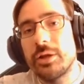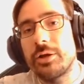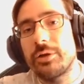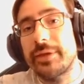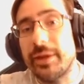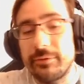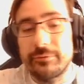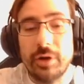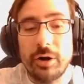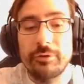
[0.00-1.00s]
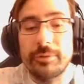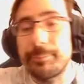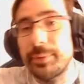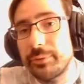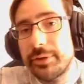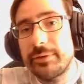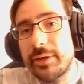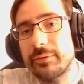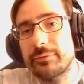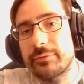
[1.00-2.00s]
look at its current build
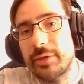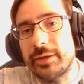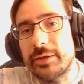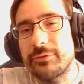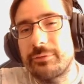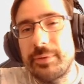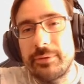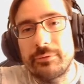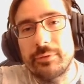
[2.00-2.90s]
index, and that just means